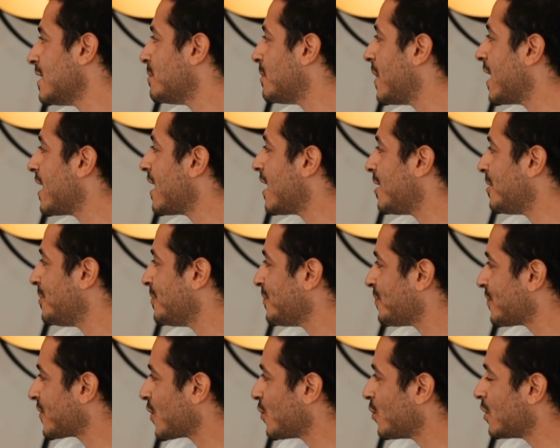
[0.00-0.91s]
But yeah,
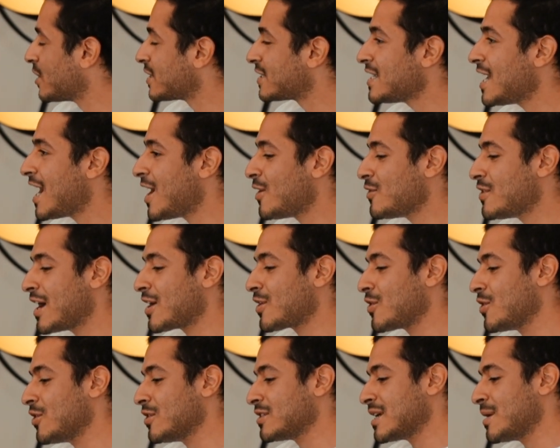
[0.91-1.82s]
we'll see how
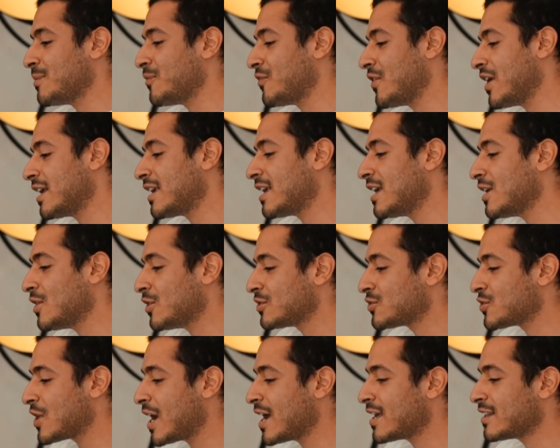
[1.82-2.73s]
that goes. I'm very keen
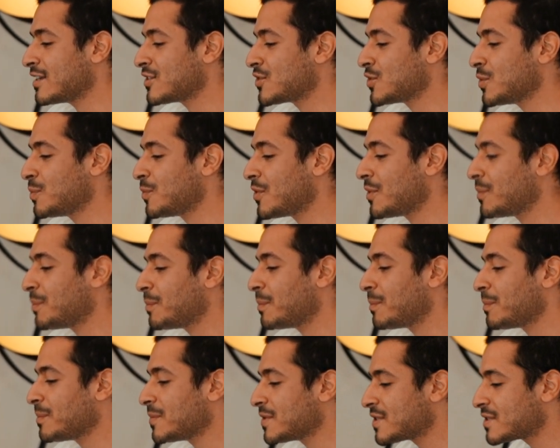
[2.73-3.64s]
on trying the super
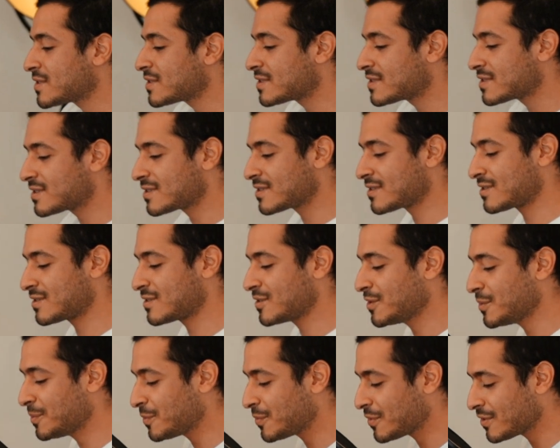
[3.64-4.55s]

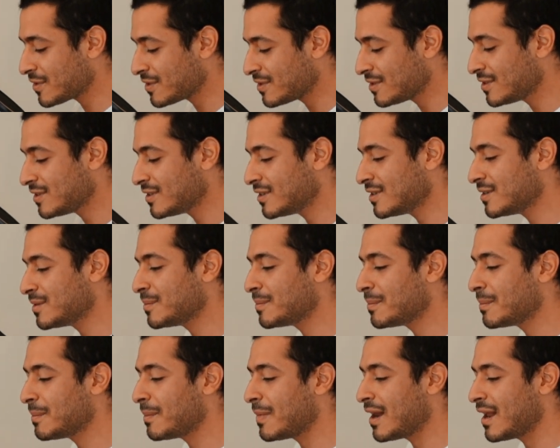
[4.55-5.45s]
super
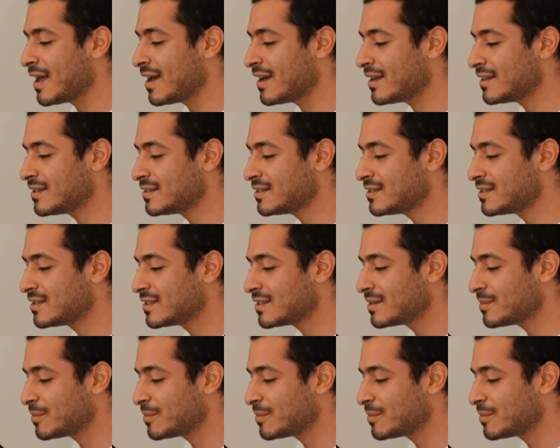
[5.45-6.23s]
blend